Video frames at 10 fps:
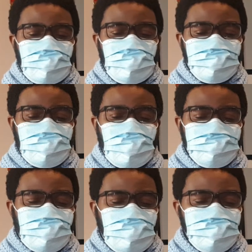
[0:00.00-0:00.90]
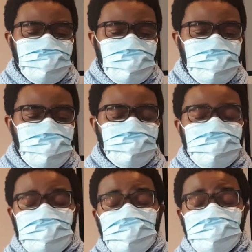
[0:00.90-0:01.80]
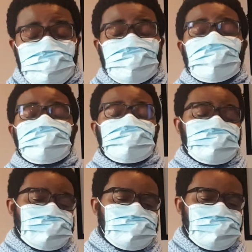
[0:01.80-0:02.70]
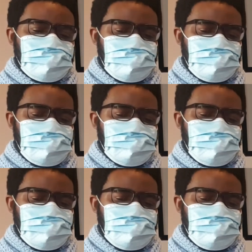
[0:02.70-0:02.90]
even after having recovered from COVID last year.